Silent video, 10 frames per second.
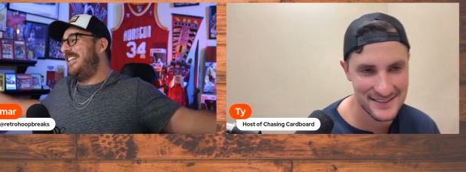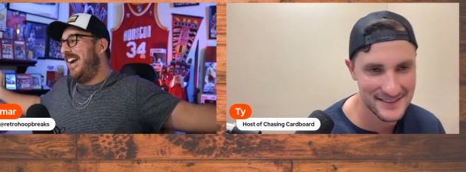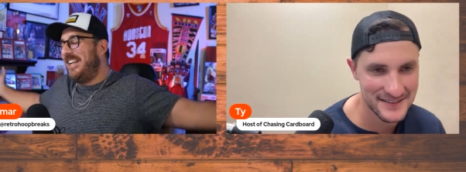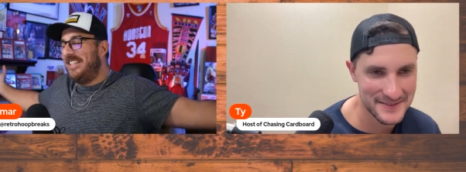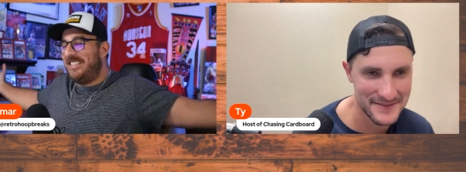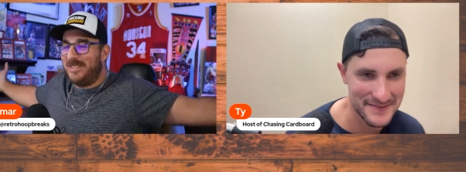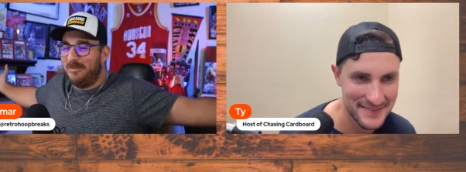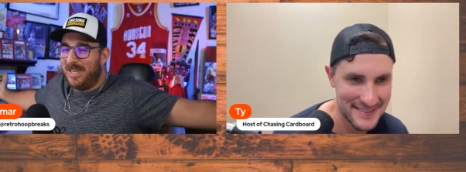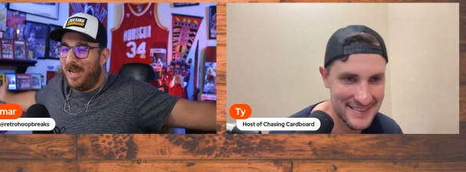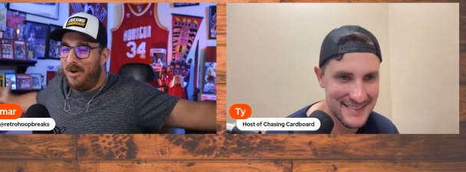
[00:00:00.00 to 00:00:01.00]
Speaker 1: I had to take some
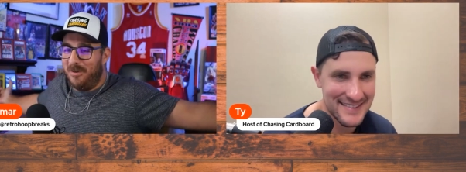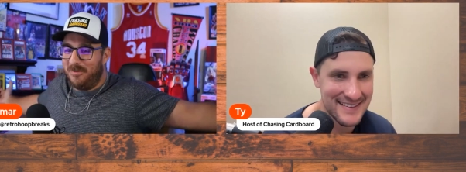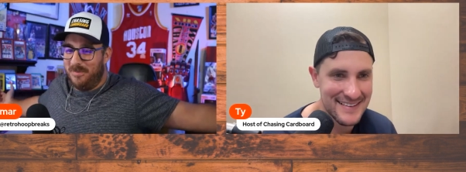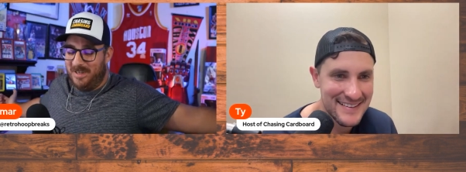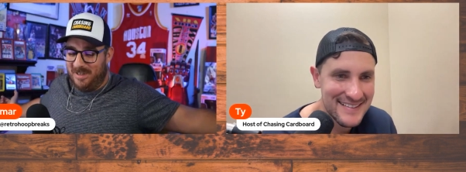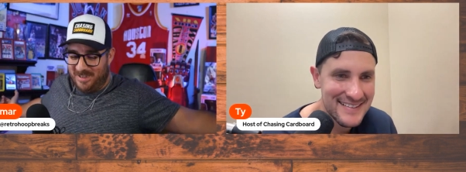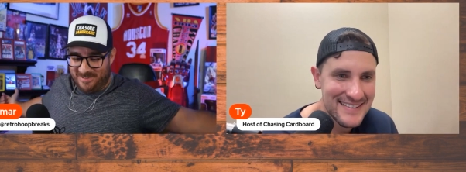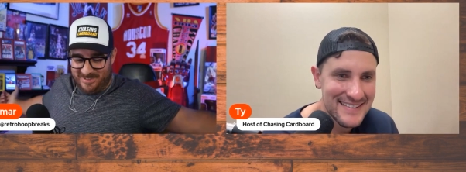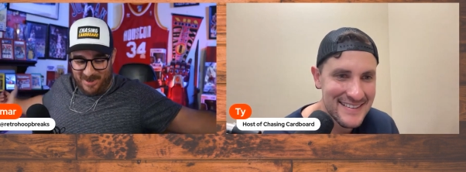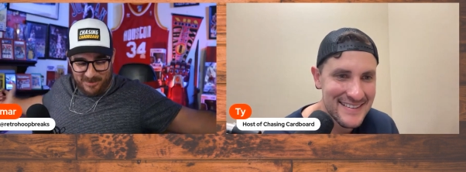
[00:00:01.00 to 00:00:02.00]
time off, man. I,
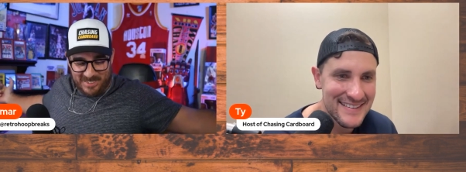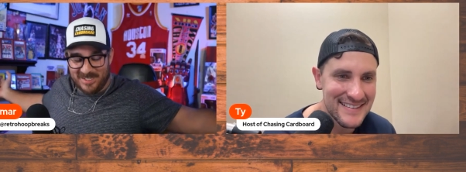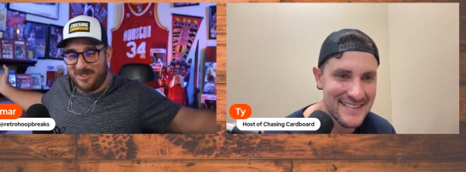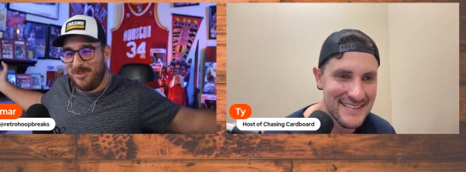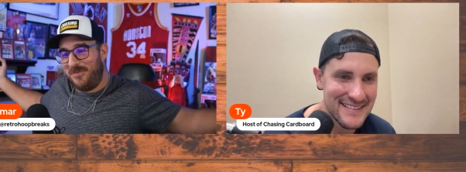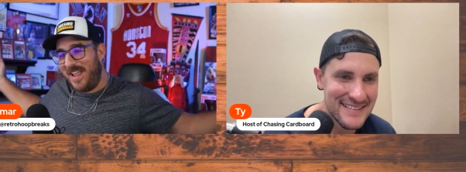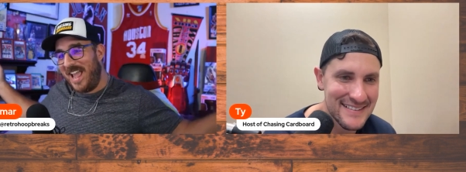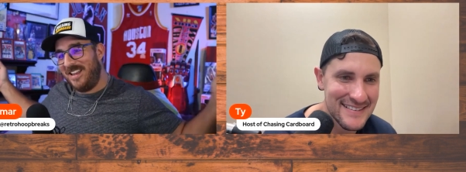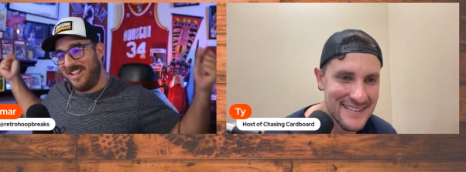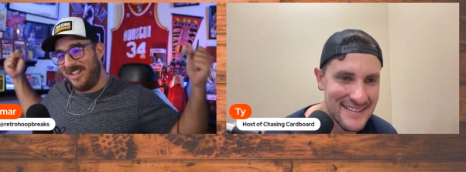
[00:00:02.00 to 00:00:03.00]
I was getting too fat.
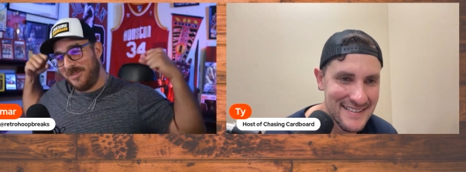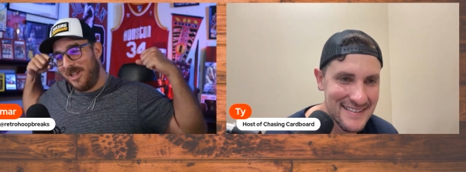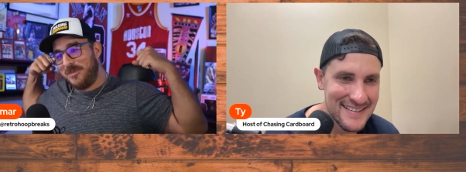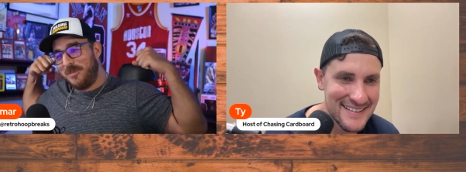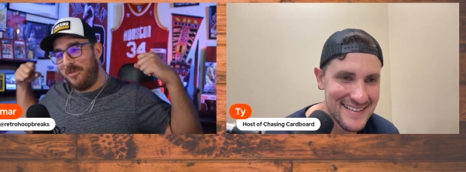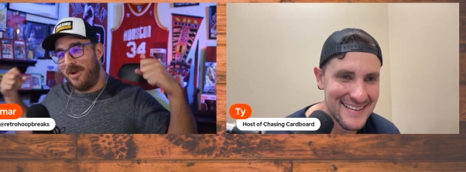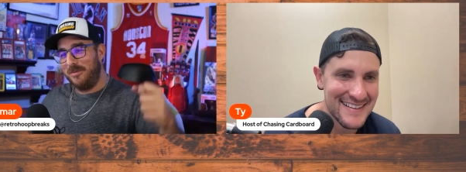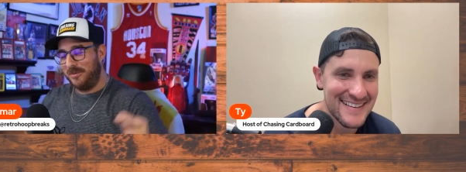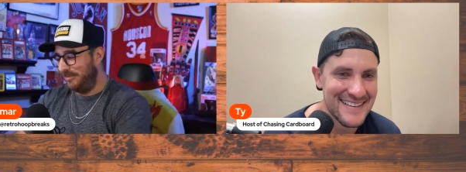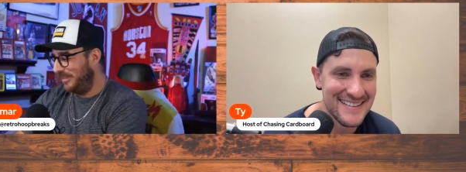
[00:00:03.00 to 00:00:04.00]
That, that was my
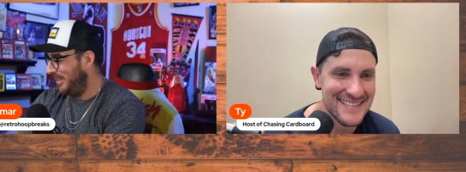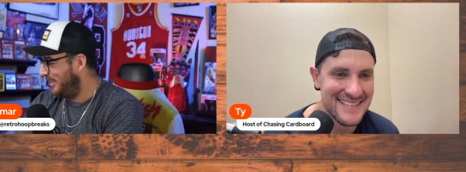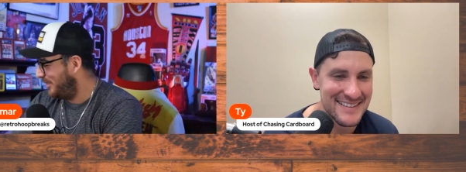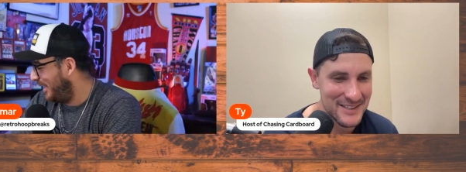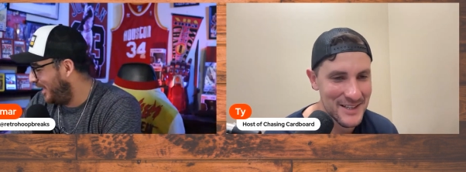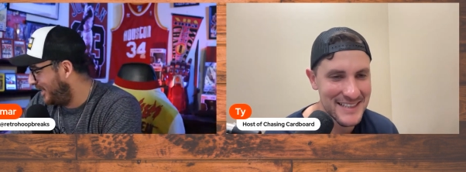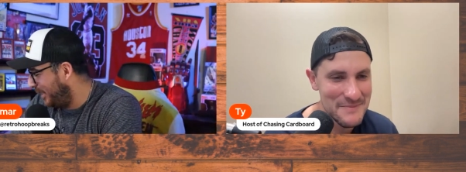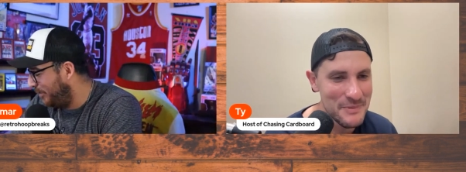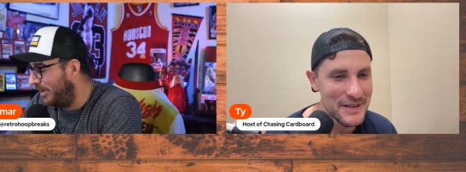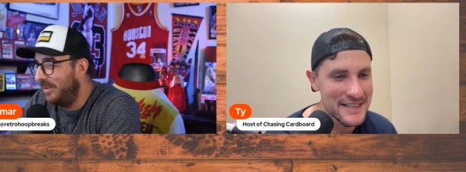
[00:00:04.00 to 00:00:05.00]
problem. And so you're looking
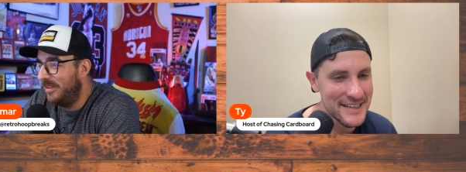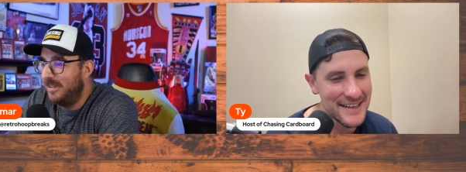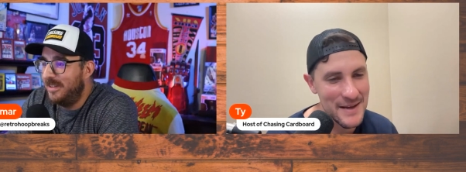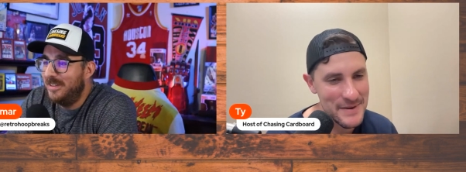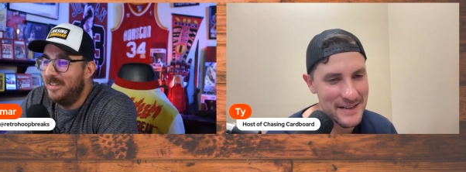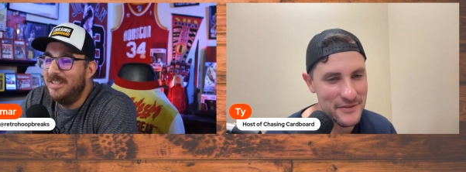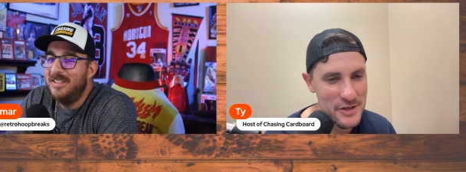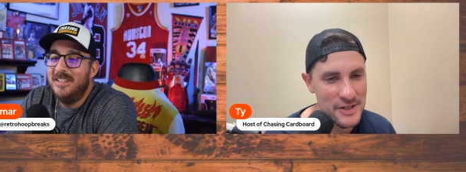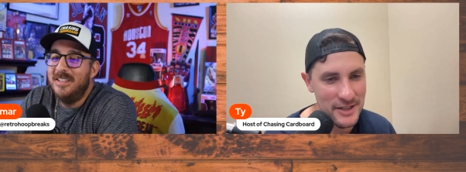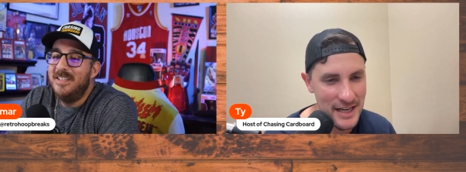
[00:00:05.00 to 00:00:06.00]
Speaker 2: to- pretty good. I mean, if you
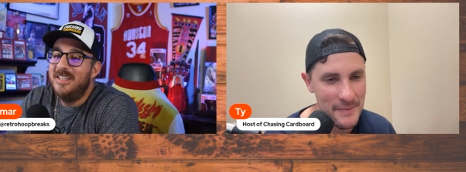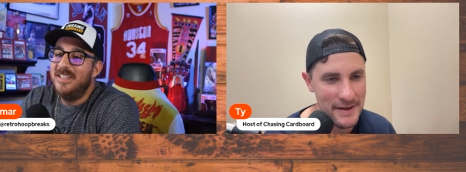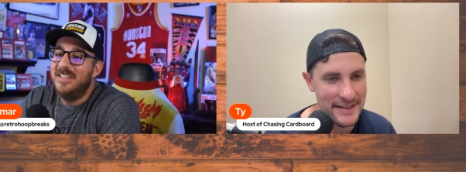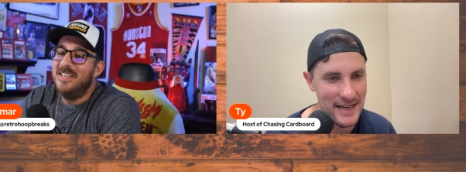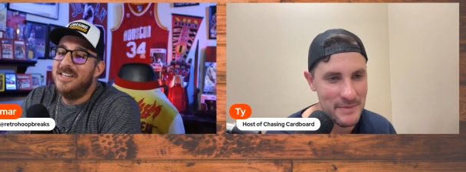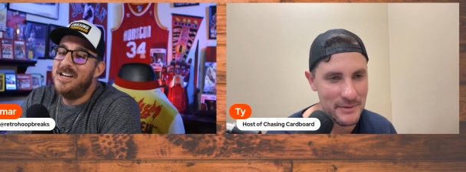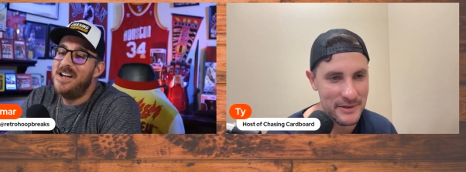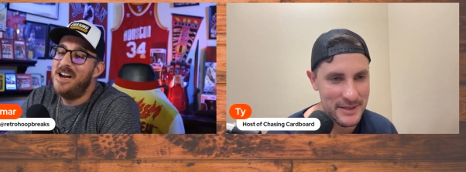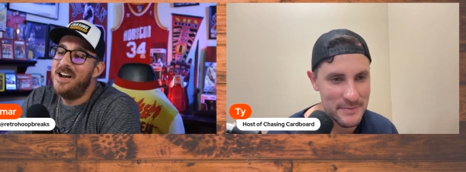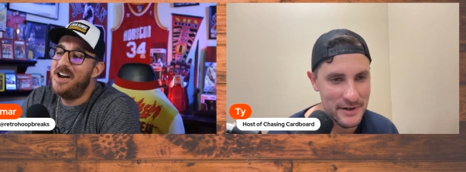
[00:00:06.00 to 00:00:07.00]
stood up, I think I'd be
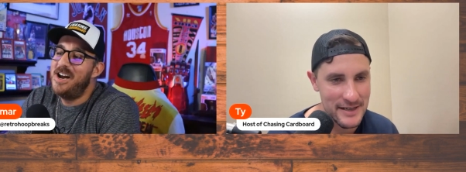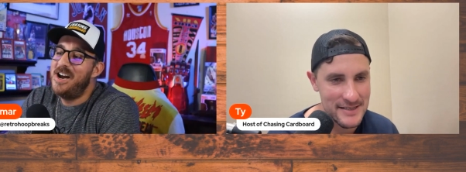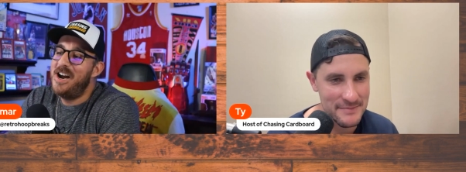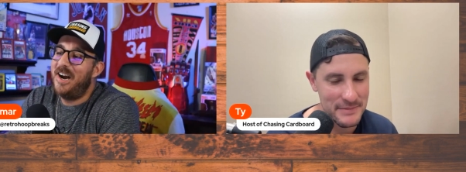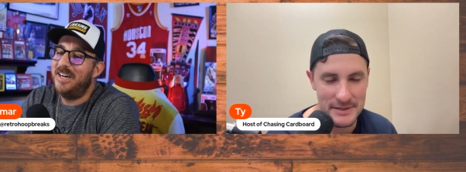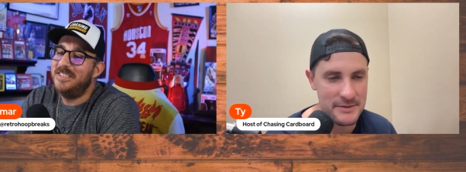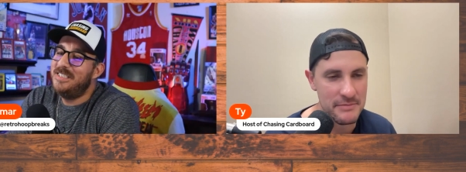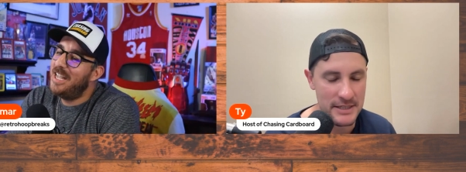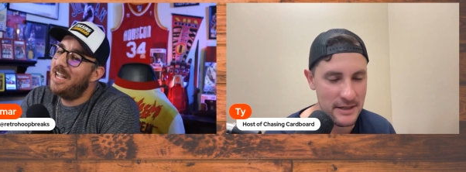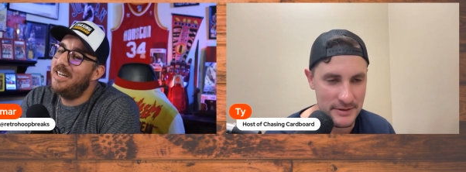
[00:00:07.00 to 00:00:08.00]
really impressed. But
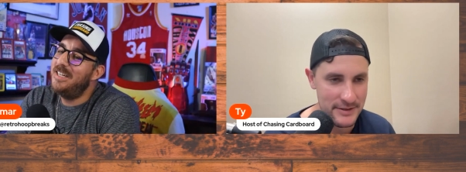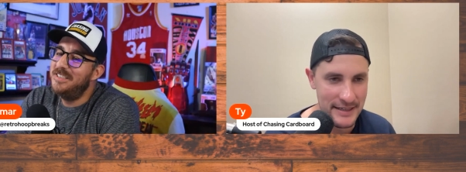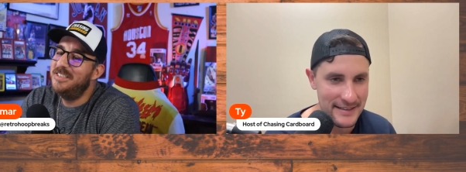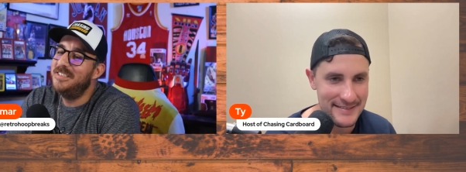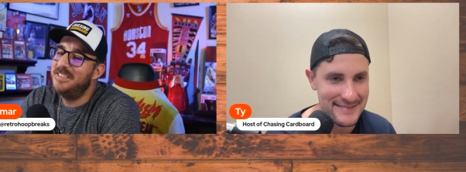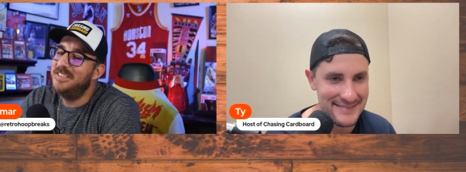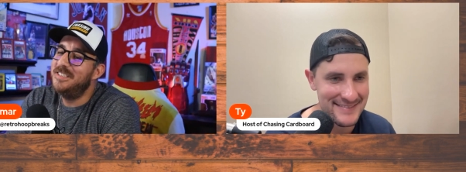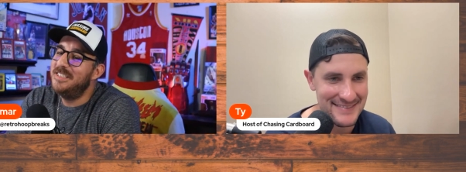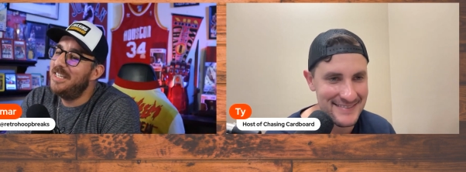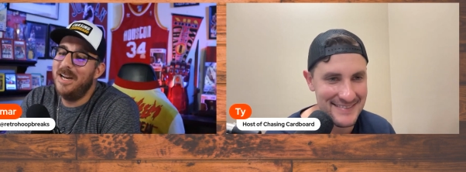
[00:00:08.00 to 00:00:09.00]
yeah, do
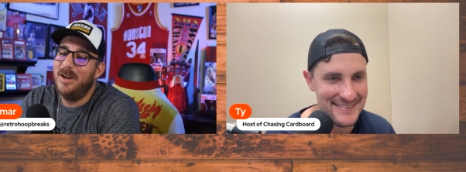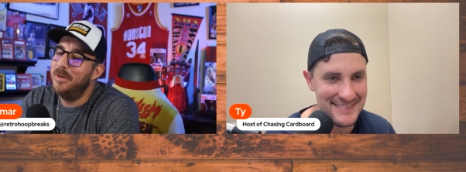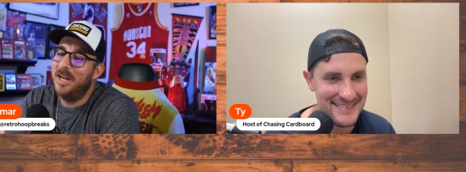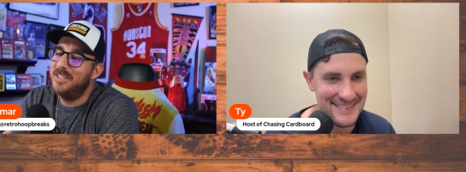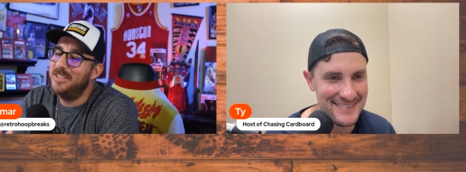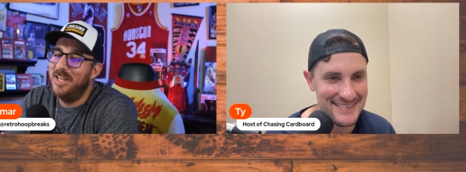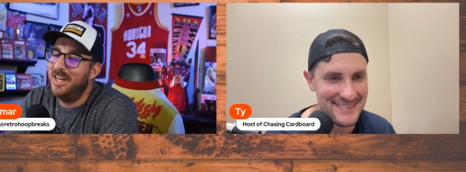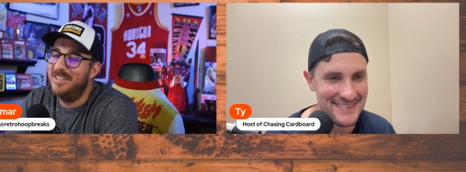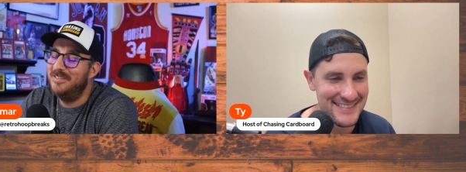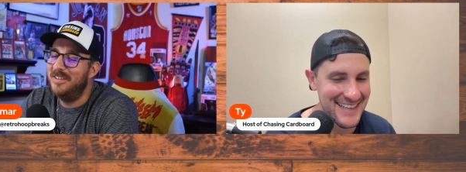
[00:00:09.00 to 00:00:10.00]
Speaker 1: yeah, no, we're not gonna do
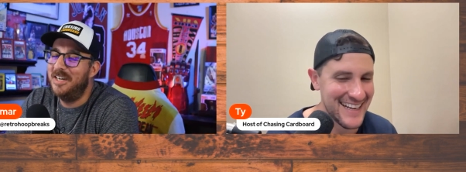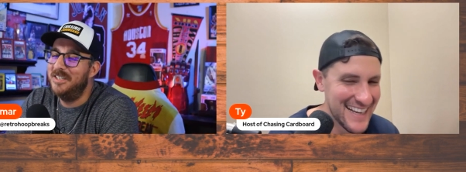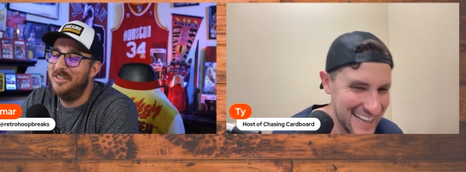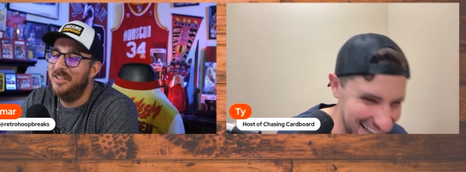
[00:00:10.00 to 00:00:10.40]
that. We're not gonna do that